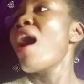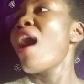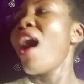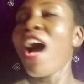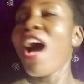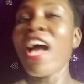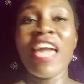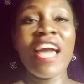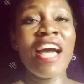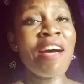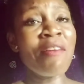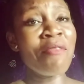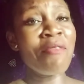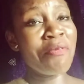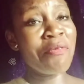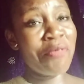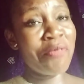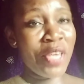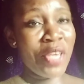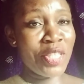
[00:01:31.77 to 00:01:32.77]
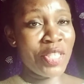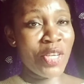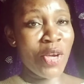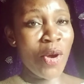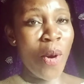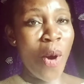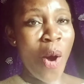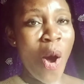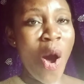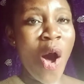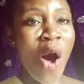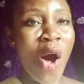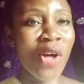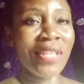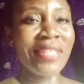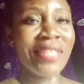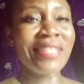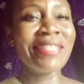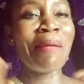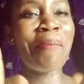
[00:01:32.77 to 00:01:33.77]
I have a video
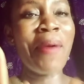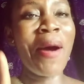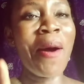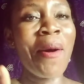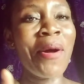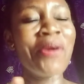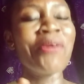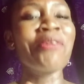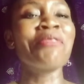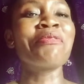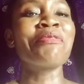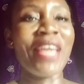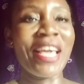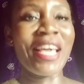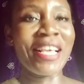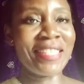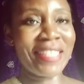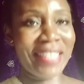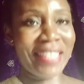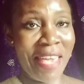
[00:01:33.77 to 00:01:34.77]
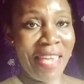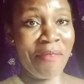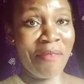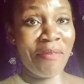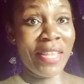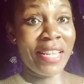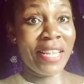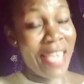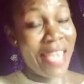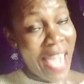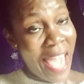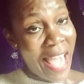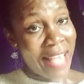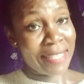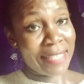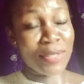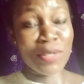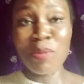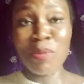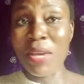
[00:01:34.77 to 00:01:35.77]
on the power of Thanksgiving.
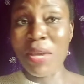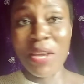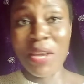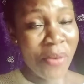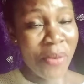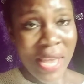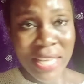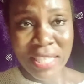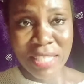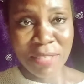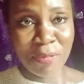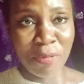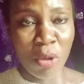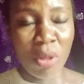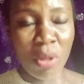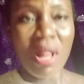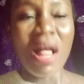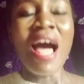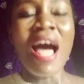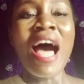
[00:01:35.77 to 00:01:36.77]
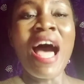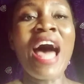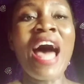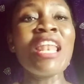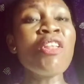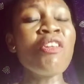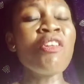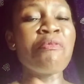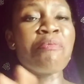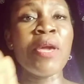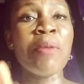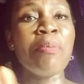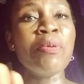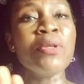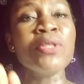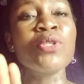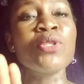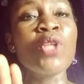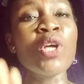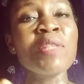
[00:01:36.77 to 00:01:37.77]
Yes, to be grateful. A lot of
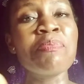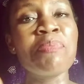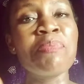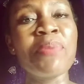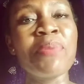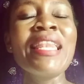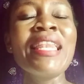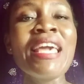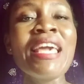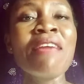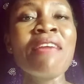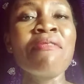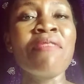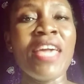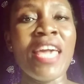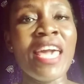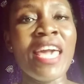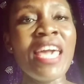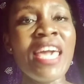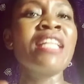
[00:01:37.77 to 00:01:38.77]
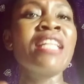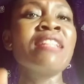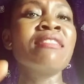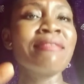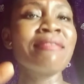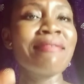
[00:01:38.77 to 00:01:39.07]
people don't believe in